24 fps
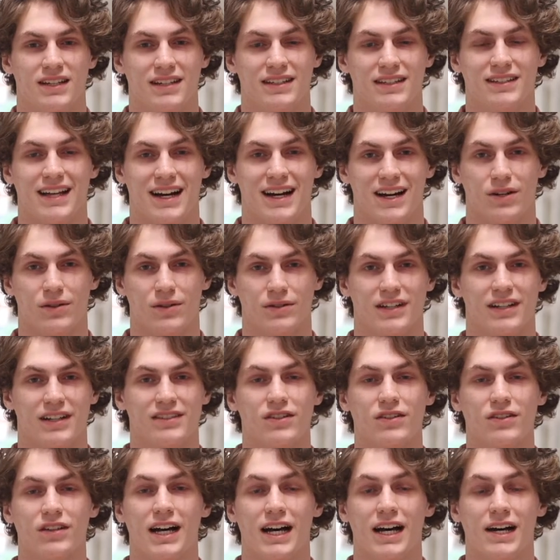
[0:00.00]
Now, that's
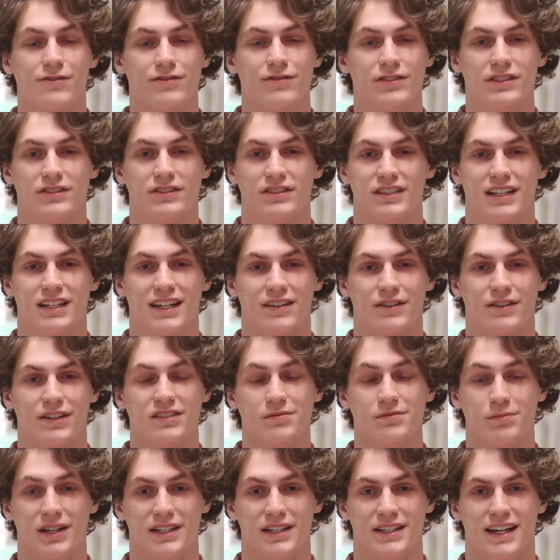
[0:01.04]
all I have for you today on
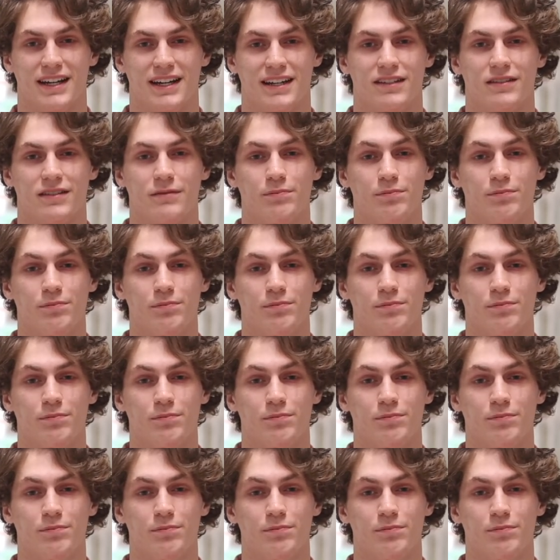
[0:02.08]
this Monday,